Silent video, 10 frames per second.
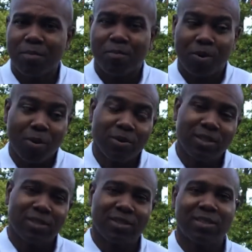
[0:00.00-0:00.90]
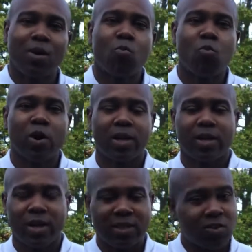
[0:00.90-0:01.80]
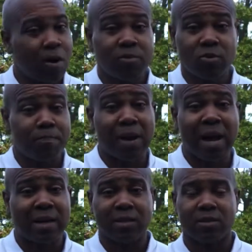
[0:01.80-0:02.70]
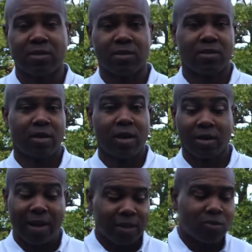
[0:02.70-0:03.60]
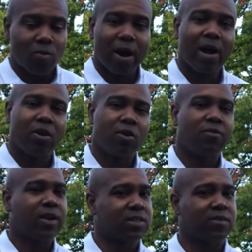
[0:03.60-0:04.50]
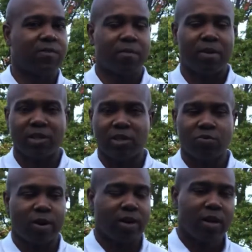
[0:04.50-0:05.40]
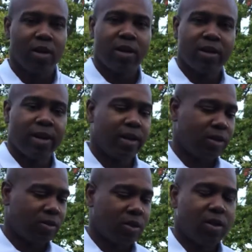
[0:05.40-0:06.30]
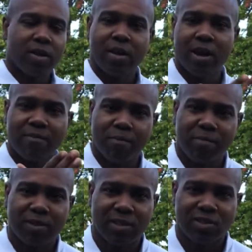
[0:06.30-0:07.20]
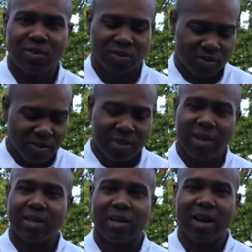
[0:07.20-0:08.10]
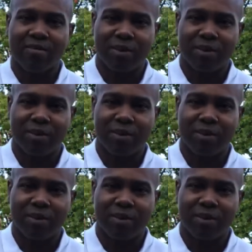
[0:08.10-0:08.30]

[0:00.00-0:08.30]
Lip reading: But all these things are working. It comes with planning. That's why I love SFM and their training. They have a business consultant, they have